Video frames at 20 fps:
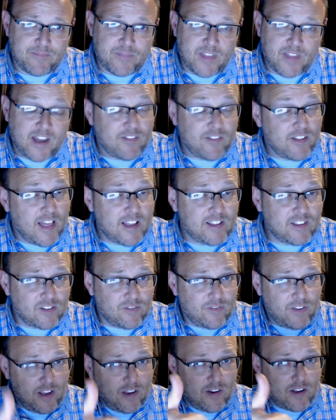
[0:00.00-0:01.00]
And if you like this
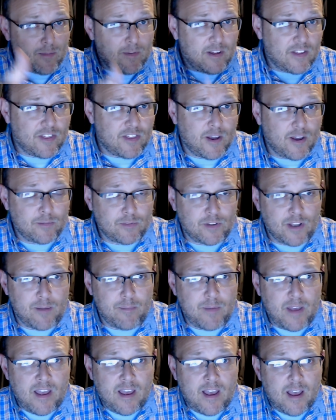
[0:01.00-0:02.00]
video, give me a thumbs up.
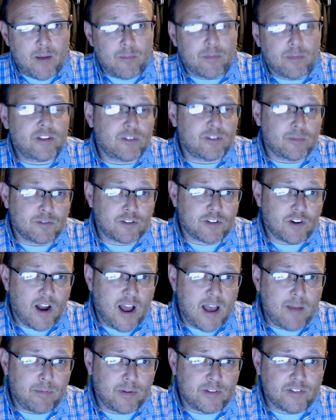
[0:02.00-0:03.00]
Please
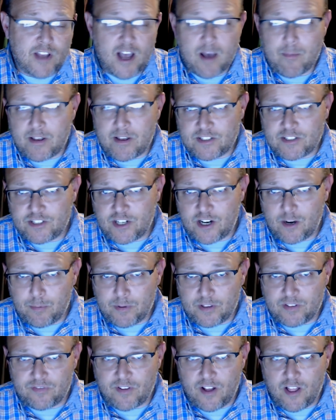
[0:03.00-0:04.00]
subscribe, please comment and share.
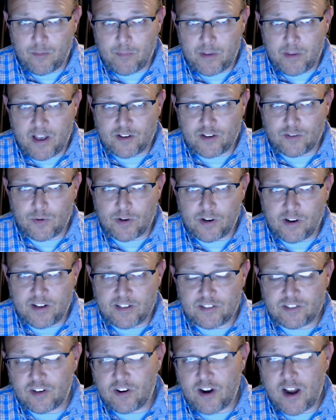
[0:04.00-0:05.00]
Please follow me on Twitter and
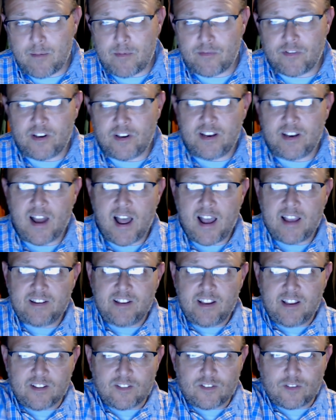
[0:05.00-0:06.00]
Instagram. If you need I T
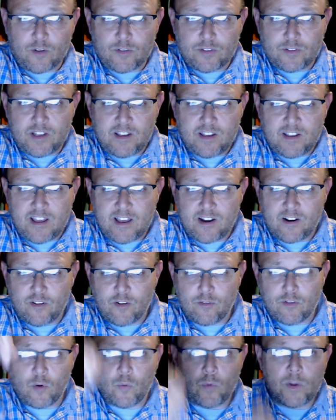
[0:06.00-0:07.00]
consulting, head on
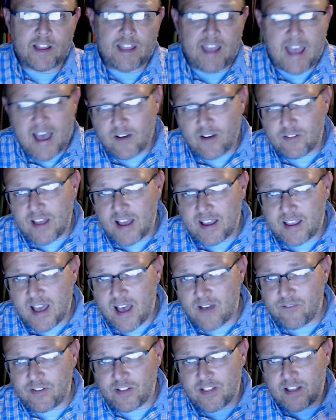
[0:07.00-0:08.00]
over to willie how dot
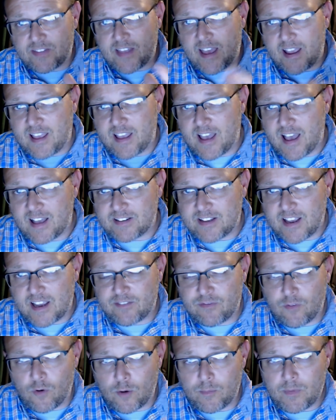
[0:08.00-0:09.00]
com, fill out that contact
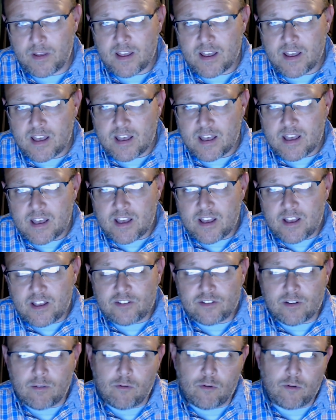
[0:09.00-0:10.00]
form.
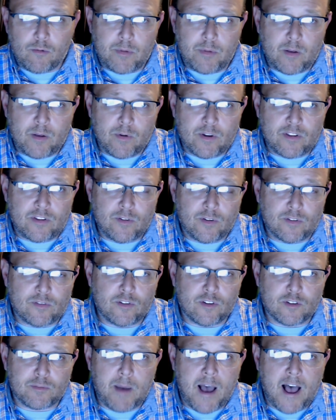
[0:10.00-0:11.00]
Someone will be with you as
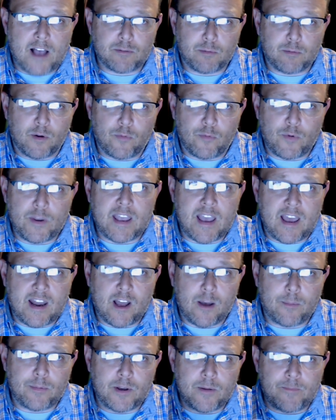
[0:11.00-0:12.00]
soon as possible. If we can't
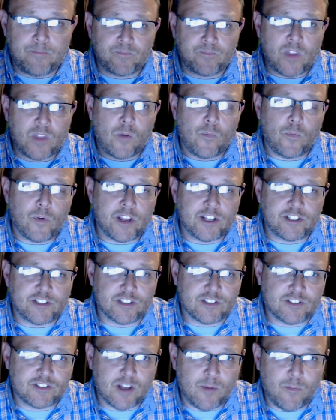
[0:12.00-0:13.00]
help you, we'll get you
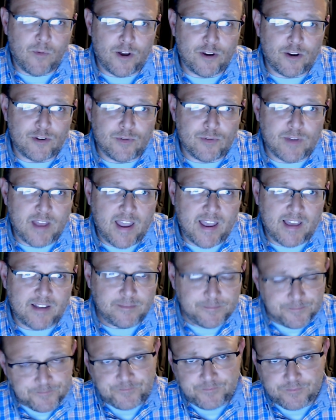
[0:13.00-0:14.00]
to someone who can.
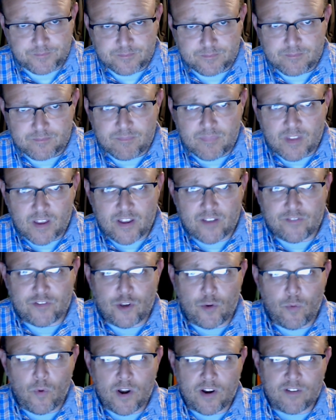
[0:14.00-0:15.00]
If
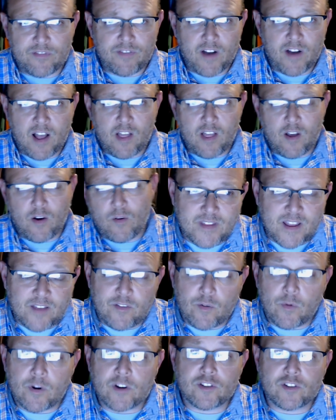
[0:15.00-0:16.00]
you want to follow, if
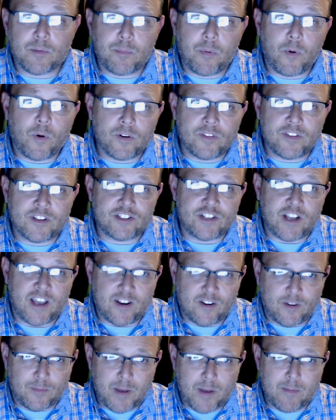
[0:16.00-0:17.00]
you want to support the
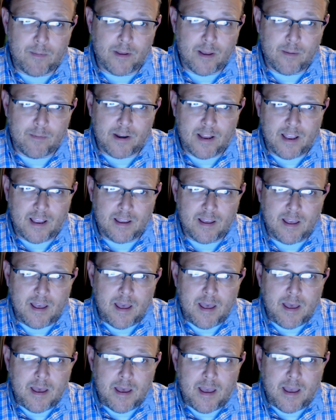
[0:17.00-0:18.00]
channel by becoming a,
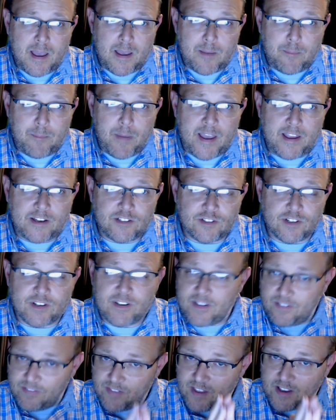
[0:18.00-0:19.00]
a patron,
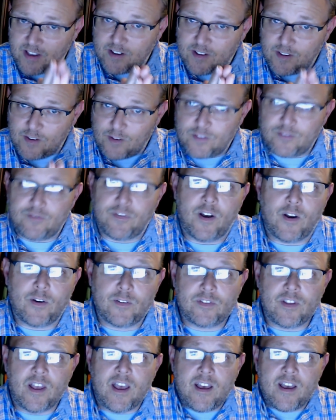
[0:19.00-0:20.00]
and thank you to those
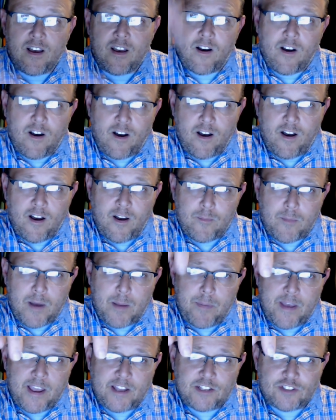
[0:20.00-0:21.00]
folks, uh, my
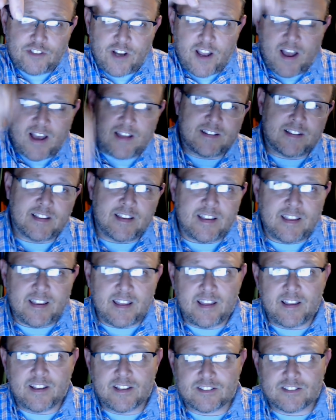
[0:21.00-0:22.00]
Patreon link
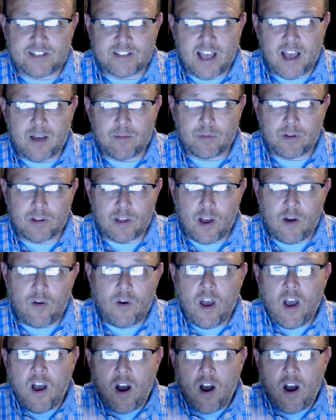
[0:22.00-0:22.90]
is down below.